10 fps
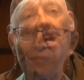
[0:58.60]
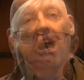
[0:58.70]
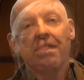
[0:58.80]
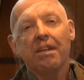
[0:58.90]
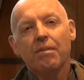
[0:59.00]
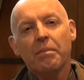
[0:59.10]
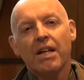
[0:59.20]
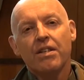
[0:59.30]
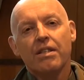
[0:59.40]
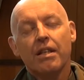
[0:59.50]
I think for me,
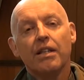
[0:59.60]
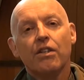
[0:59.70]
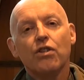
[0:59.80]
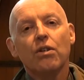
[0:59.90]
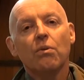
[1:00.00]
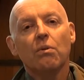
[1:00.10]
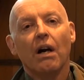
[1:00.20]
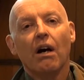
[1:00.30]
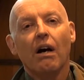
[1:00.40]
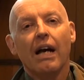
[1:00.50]
it's the two
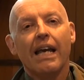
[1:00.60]
are